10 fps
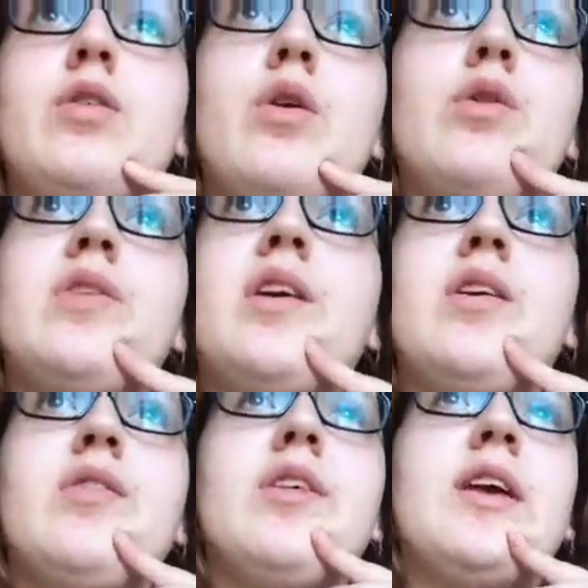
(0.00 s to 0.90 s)
Those I
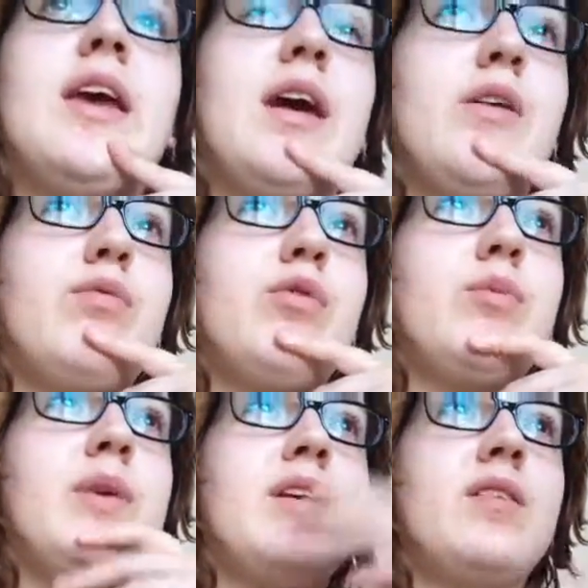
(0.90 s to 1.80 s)
didn't really care
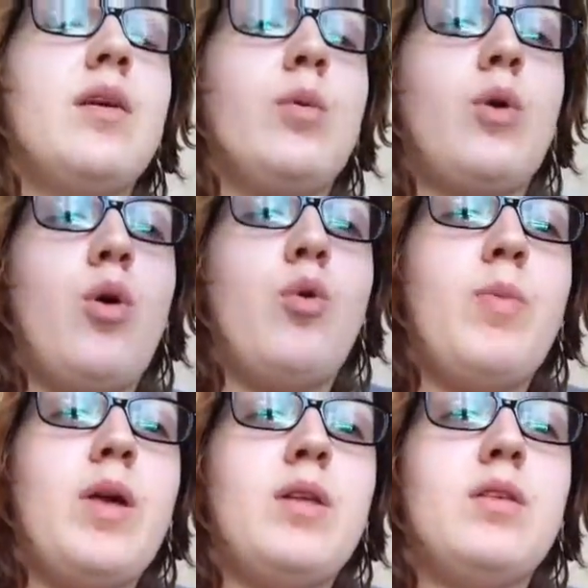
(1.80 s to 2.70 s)
for because they were
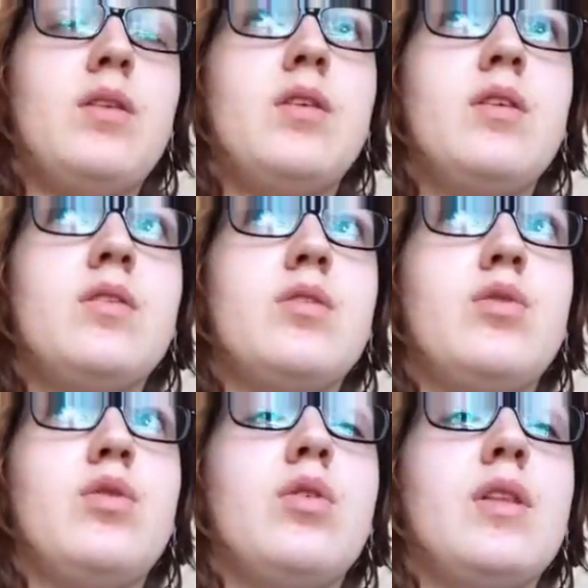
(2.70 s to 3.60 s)
open, so
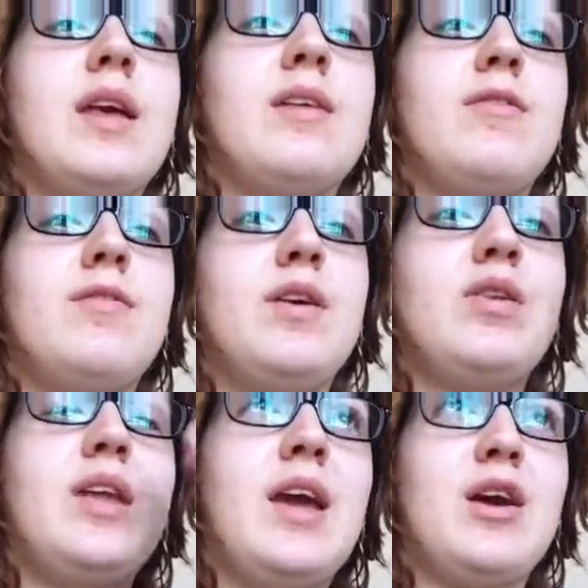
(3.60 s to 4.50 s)
you could like
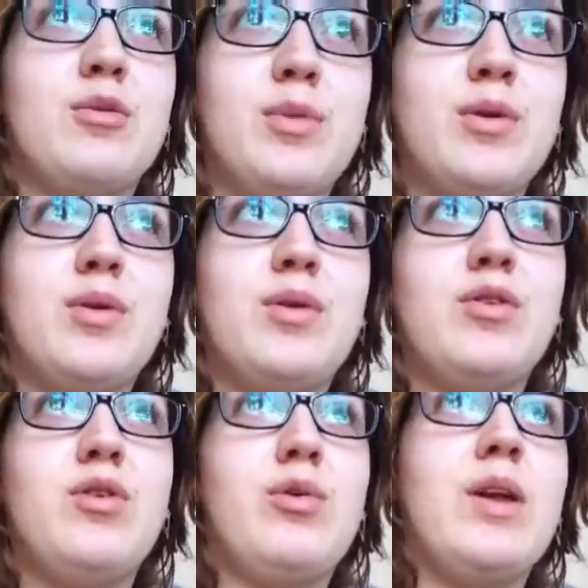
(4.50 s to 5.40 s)
feel the air blowing
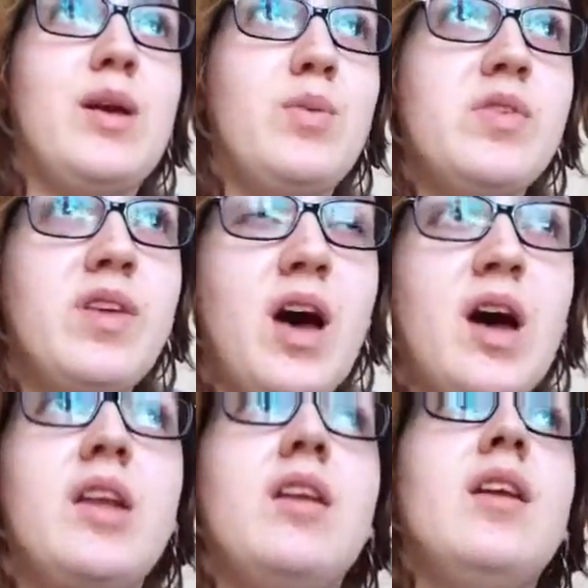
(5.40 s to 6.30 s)
on you, and it was
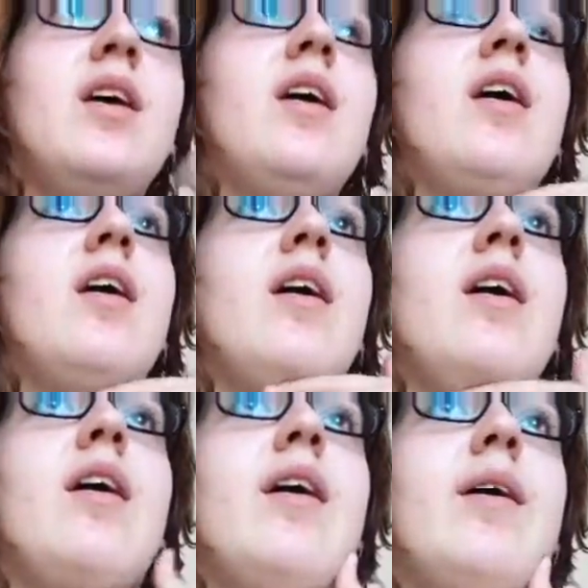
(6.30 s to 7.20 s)
hot.
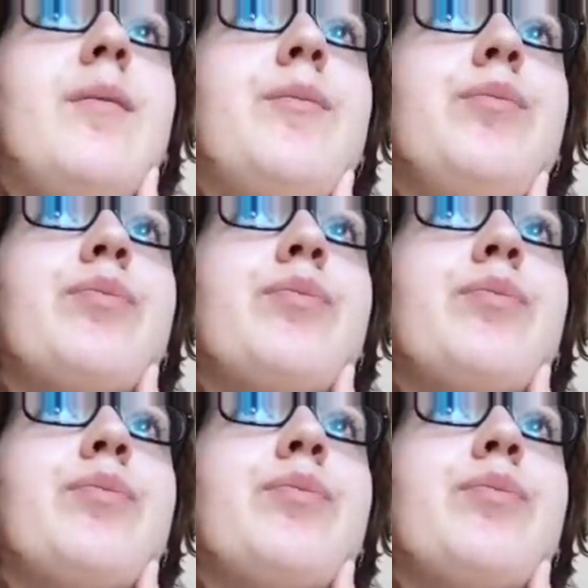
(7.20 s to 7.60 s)
Um,